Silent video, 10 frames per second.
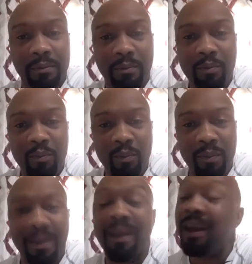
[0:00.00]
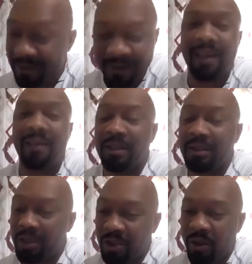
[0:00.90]
Yeah, yeah. I just
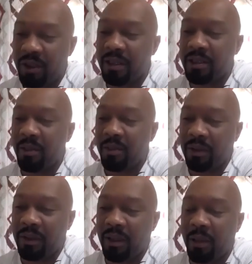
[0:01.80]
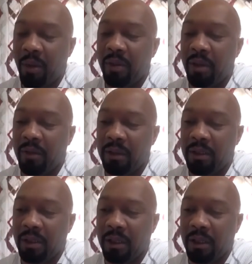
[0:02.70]
joined this company with you. all I partnered up with this
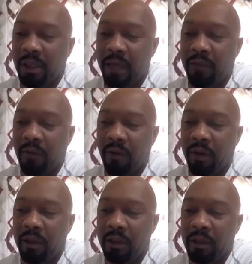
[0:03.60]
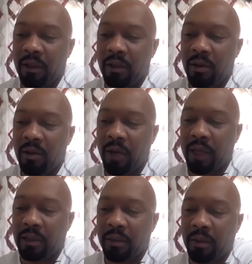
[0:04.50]
young lady out of Florida who has
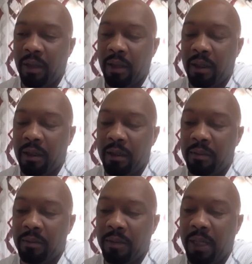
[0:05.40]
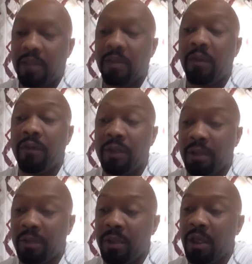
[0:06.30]
a uh, has officially
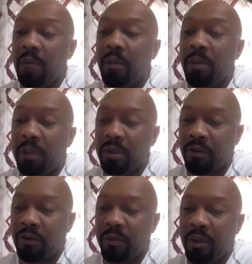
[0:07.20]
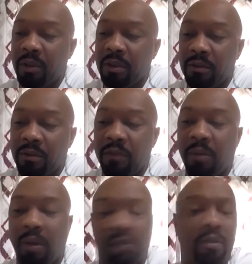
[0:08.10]
become a publisher for books, and we've
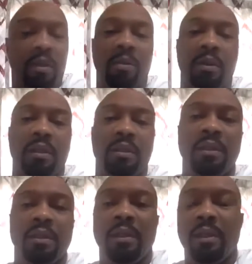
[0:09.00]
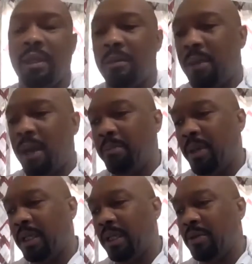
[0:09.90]
partnered up on it. And my
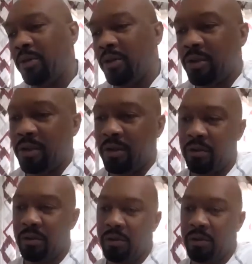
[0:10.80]
buddy who used to